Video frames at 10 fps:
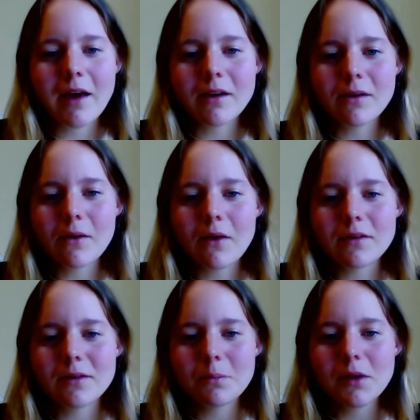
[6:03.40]
I
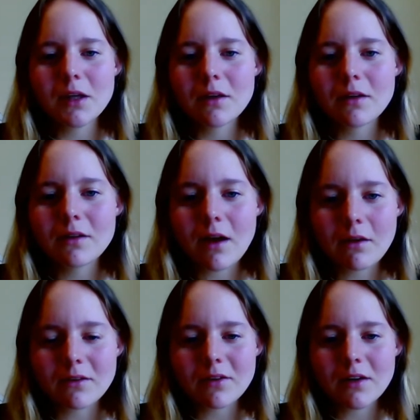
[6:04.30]
got a meal
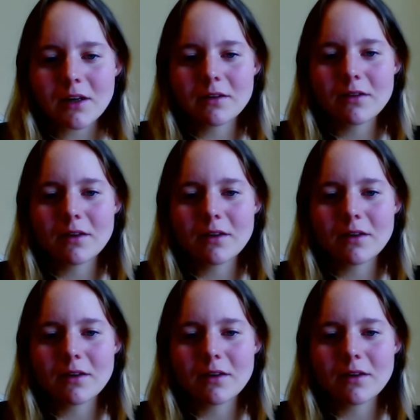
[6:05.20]
downstairs